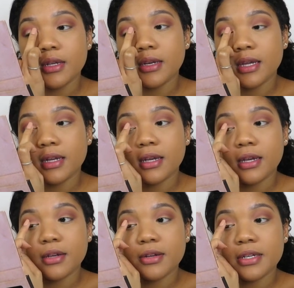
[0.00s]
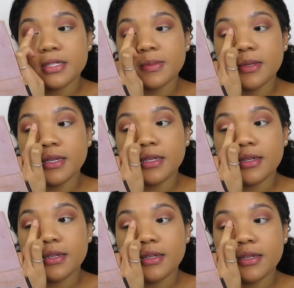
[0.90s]
not a cut crease, but
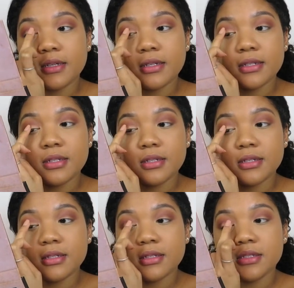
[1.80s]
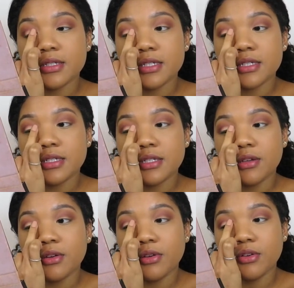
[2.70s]
just
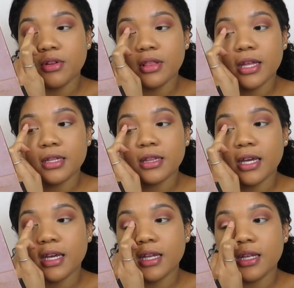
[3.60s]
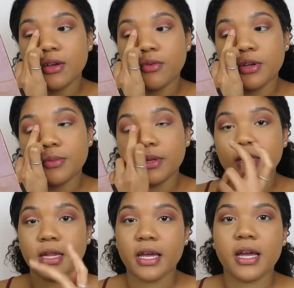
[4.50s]
to let that, we're going to put
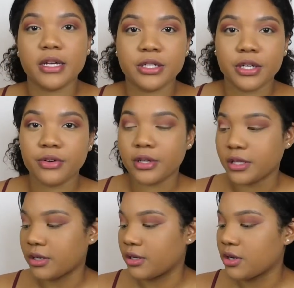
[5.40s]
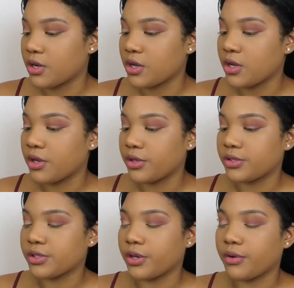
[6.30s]
a light eyeshadow right there.
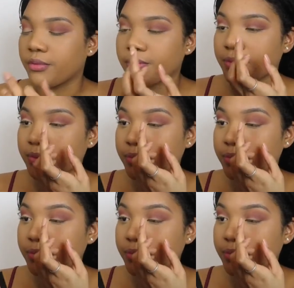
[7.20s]
So